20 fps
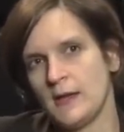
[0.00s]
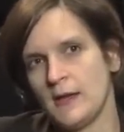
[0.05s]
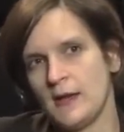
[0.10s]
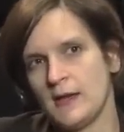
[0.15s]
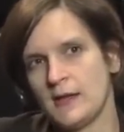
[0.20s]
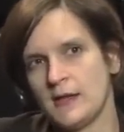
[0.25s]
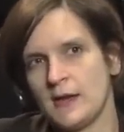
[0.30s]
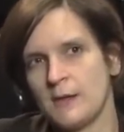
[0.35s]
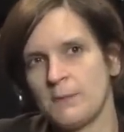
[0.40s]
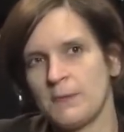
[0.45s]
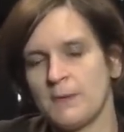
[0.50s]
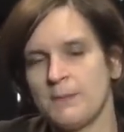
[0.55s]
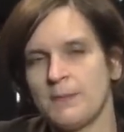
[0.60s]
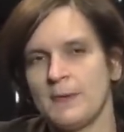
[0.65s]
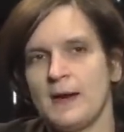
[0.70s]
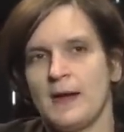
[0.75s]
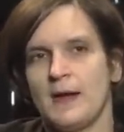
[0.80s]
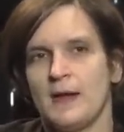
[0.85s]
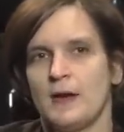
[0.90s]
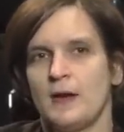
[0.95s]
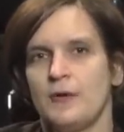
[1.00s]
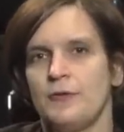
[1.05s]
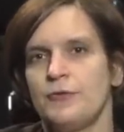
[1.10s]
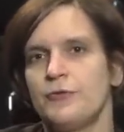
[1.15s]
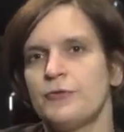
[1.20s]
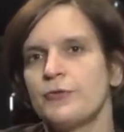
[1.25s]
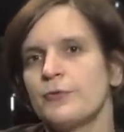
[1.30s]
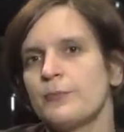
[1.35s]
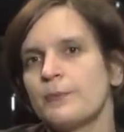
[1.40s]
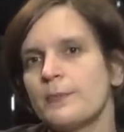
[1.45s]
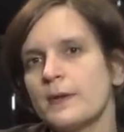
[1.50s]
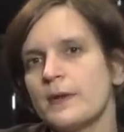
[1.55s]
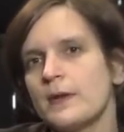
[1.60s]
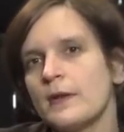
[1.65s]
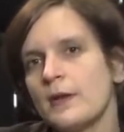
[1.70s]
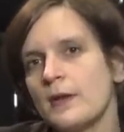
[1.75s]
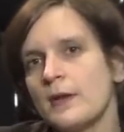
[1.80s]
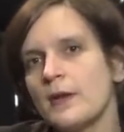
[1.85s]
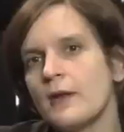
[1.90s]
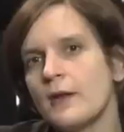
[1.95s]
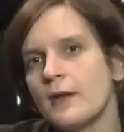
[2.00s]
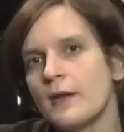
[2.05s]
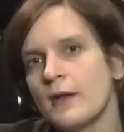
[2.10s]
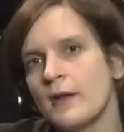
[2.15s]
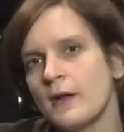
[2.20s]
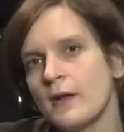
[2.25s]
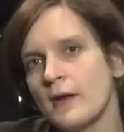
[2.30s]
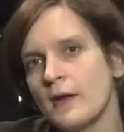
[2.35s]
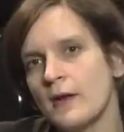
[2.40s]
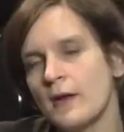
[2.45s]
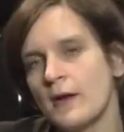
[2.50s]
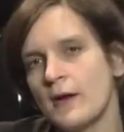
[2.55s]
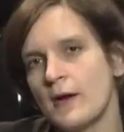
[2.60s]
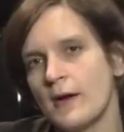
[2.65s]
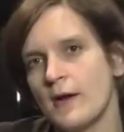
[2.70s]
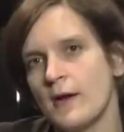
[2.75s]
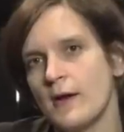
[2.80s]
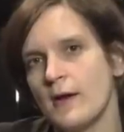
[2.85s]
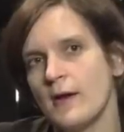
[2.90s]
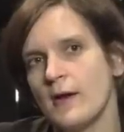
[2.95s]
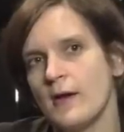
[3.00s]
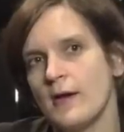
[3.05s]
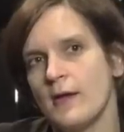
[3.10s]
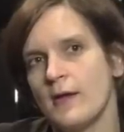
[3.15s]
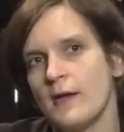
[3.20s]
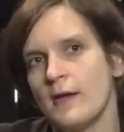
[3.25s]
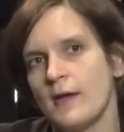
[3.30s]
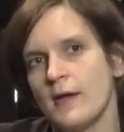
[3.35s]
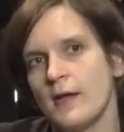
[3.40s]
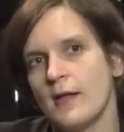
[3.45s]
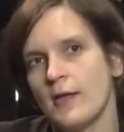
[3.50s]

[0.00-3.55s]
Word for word: I think people are not stupid. And